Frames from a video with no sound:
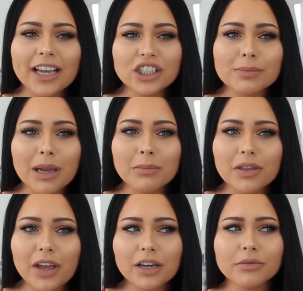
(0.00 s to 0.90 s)
it just made
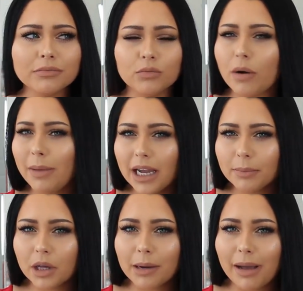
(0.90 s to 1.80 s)
me think, hmm, what
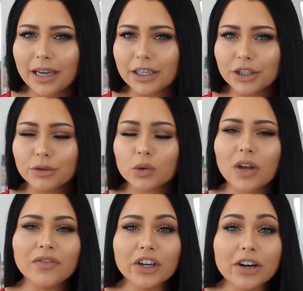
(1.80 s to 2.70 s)
makeup look am I gonna do?
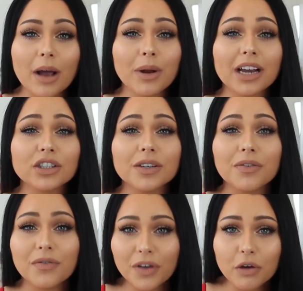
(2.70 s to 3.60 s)
So I figured I would actually
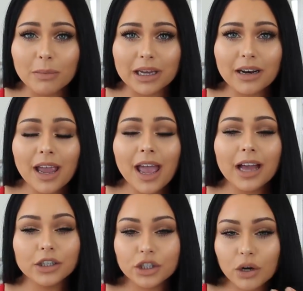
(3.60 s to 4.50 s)
film it
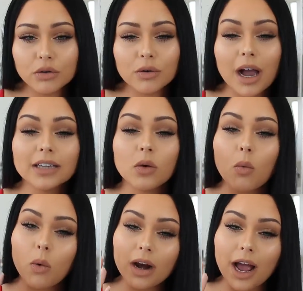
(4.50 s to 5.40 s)
and show you guys
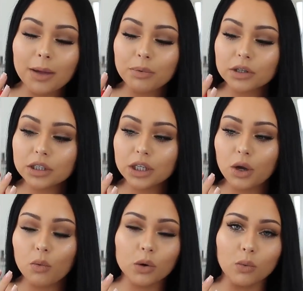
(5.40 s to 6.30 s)
what I
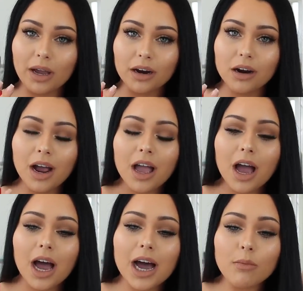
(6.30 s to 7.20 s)
personally would wear
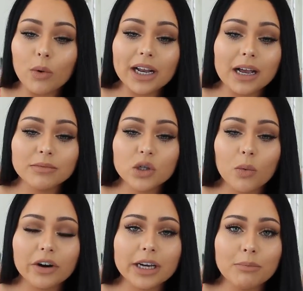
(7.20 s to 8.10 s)
um, when it comes to
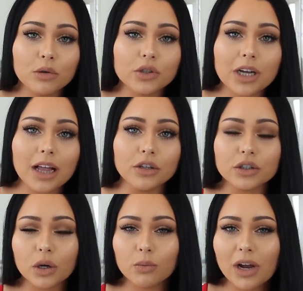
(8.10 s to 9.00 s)
wearing a bolder
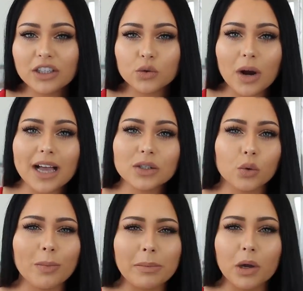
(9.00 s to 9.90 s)
color. So a red dress
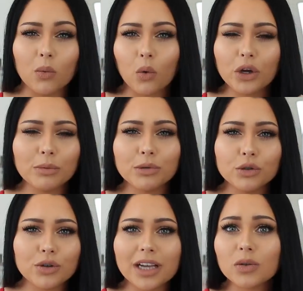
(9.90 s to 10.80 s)
or maybe a royal
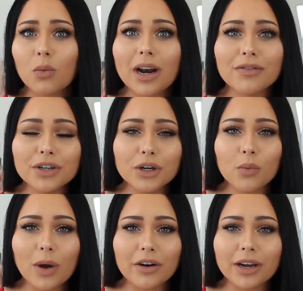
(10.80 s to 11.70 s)
blue dress, whatever
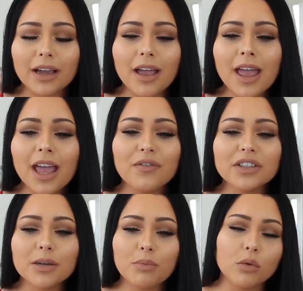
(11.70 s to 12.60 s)
you're wearing, if
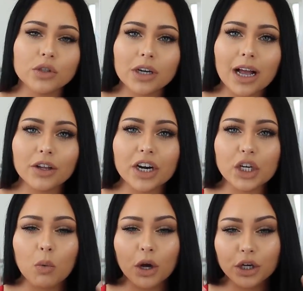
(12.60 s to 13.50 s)
it's a bolder color
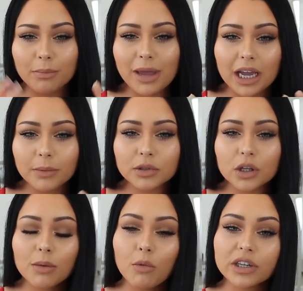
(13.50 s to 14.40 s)
and you want your makeup to
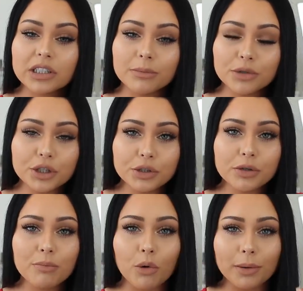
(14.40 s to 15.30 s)
look more
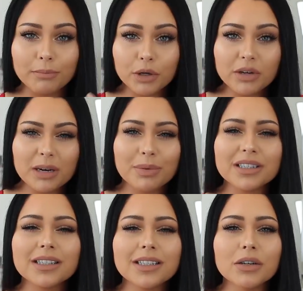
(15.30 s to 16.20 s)
subdued, more muted,
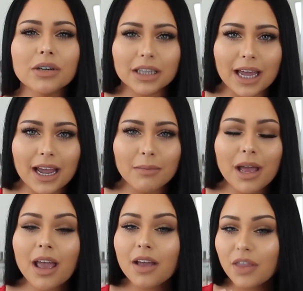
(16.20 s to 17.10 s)
but still
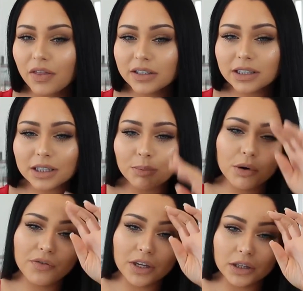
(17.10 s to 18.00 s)
glam, then this is the
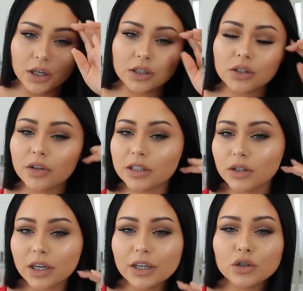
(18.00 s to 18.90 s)
perfect look. So
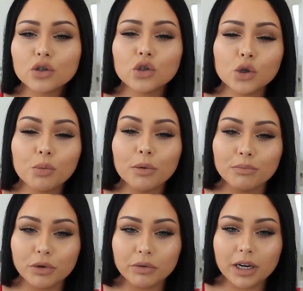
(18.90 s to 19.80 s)
this look is super
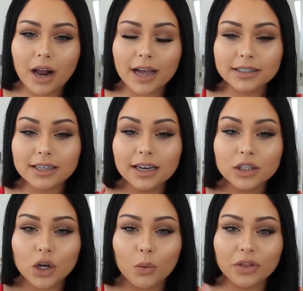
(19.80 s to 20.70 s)
muted. I decided
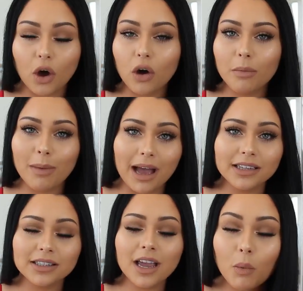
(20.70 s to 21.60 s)
to go with all
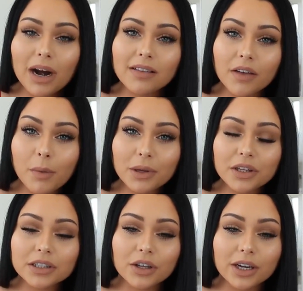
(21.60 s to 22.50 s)
mattes. But what I love about
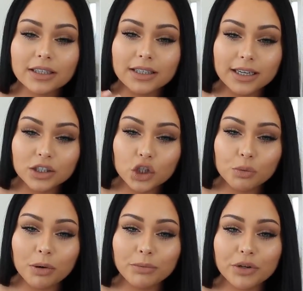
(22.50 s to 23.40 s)
this look is it is is
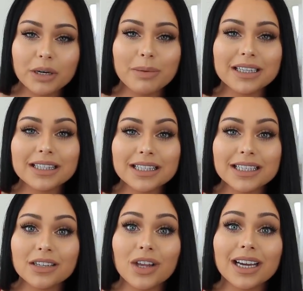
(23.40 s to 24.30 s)
super muted, but it's
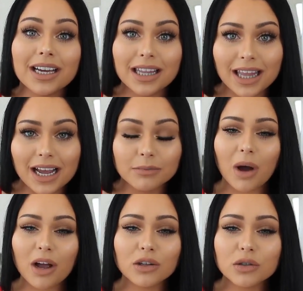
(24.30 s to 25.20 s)
still glam.
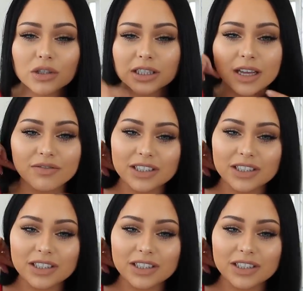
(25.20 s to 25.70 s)
I also just love